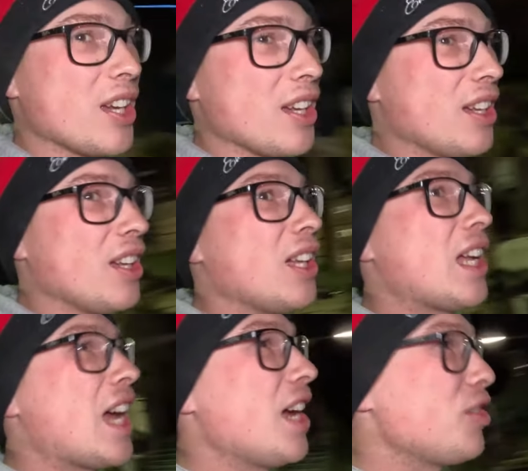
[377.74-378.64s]
here.
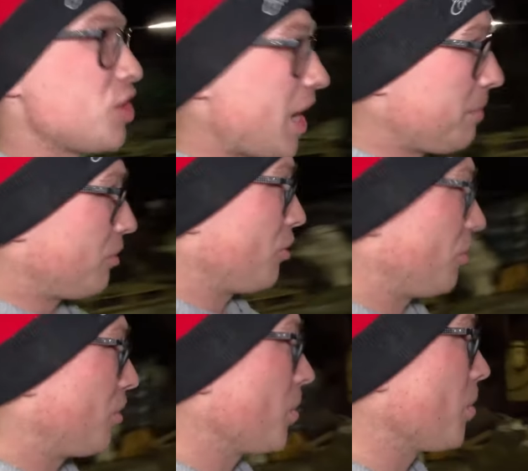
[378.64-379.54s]
And James
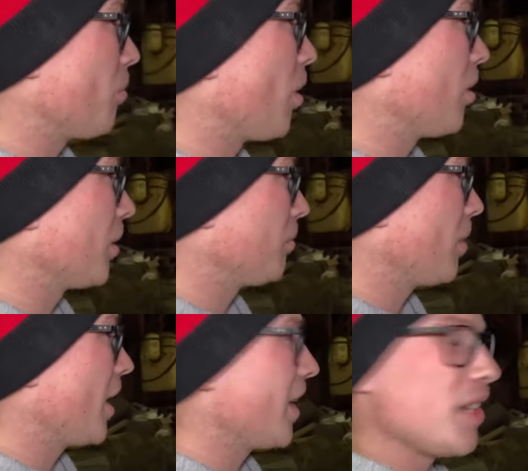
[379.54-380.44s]
just doing one
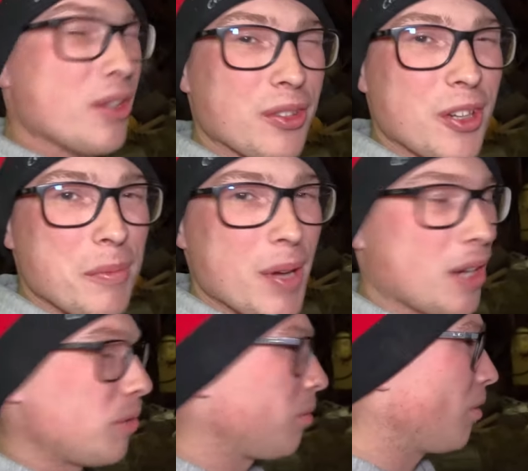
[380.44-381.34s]
where a ewe's got a
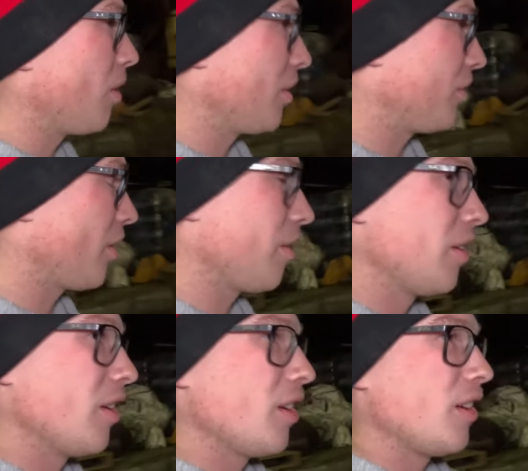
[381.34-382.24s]
bad quarter. So
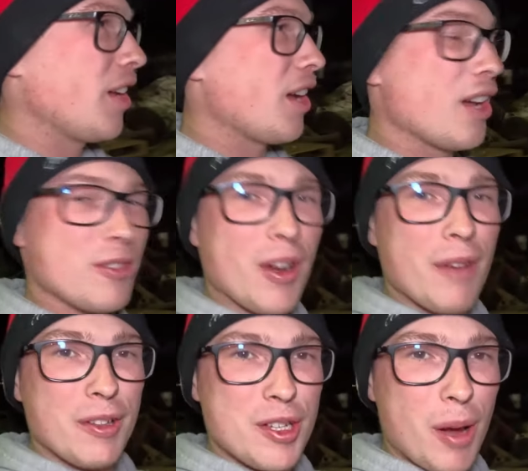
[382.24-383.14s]
yeah, I'd
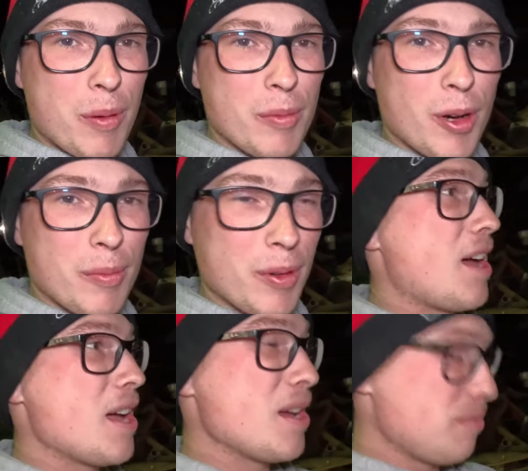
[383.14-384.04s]
rather top them up.
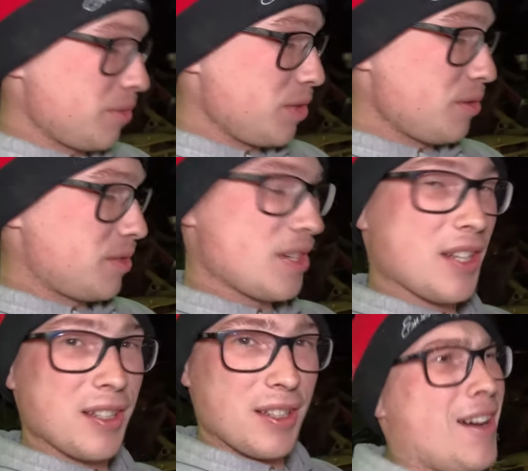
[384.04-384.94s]
We're
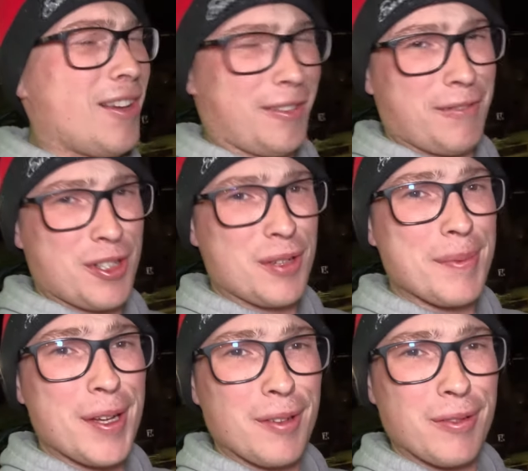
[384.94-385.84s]
using artificial
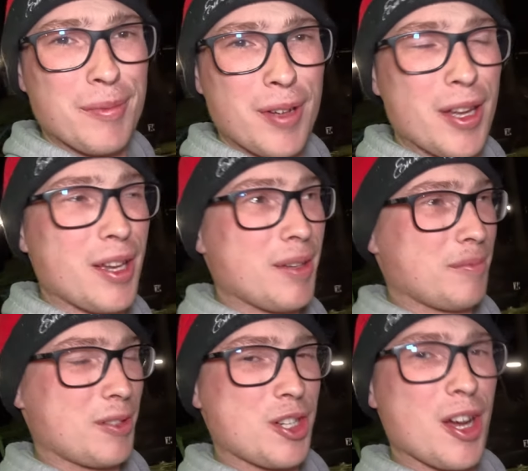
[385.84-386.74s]
milk
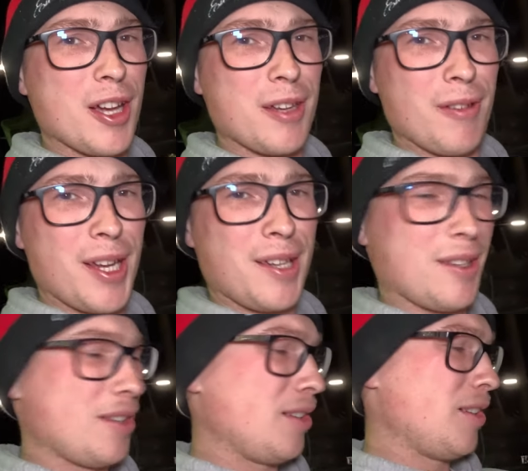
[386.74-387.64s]
from Shine
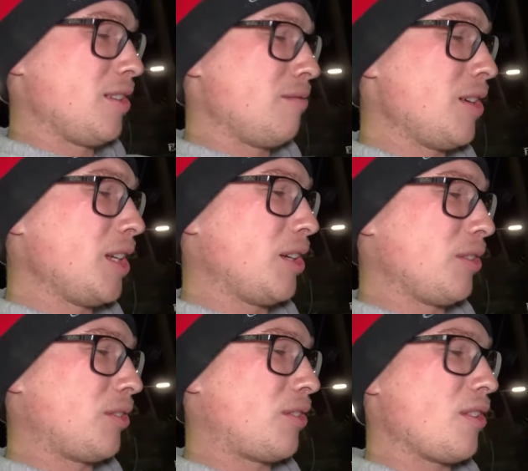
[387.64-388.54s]
Eureka. Really
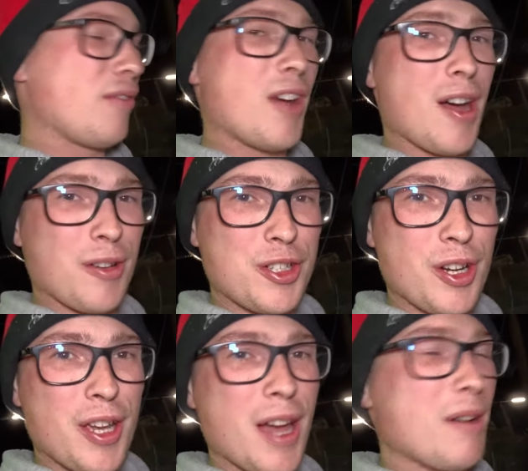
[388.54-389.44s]
good stuff. I'll
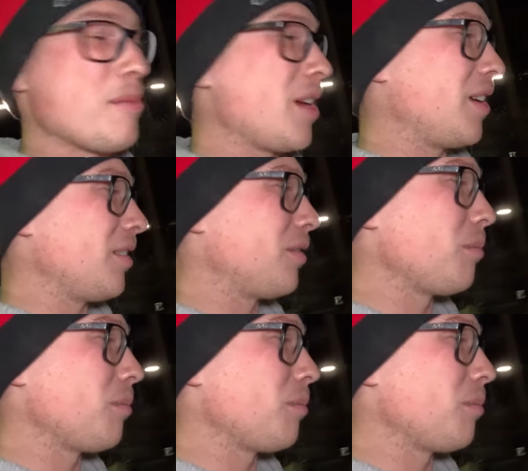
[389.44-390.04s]
show you how I make it